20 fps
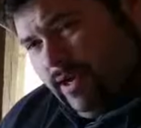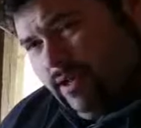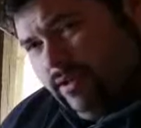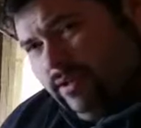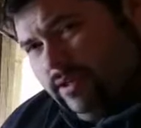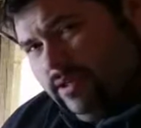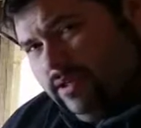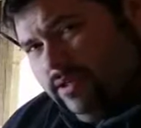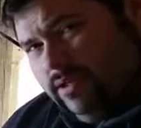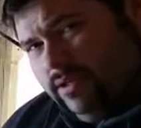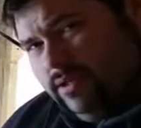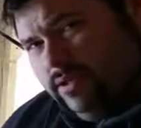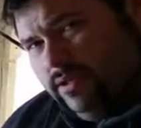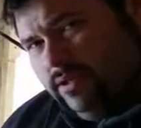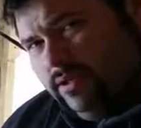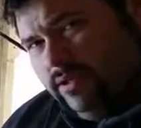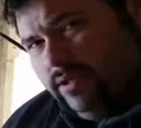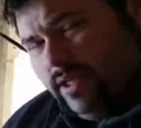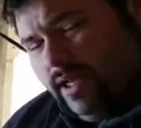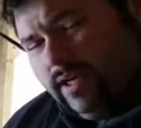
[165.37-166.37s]
well,
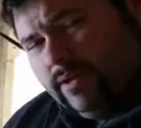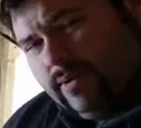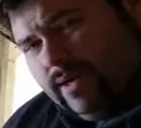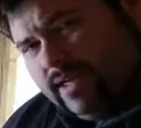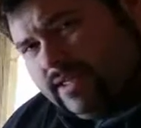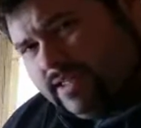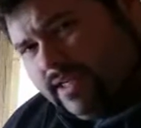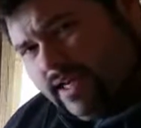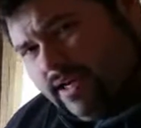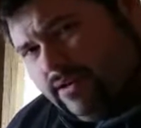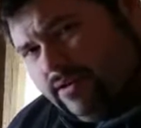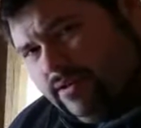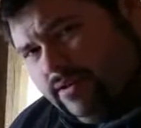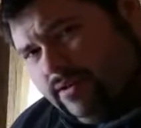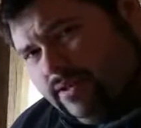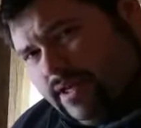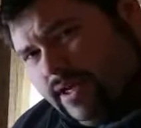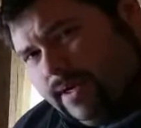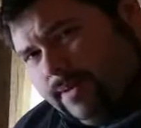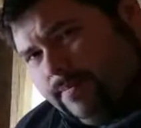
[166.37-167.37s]
likewise not a
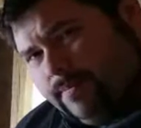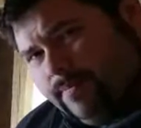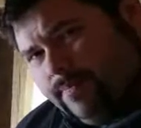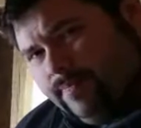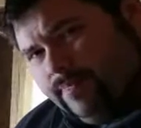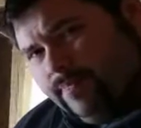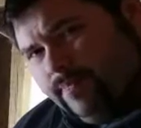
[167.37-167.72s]
good thing.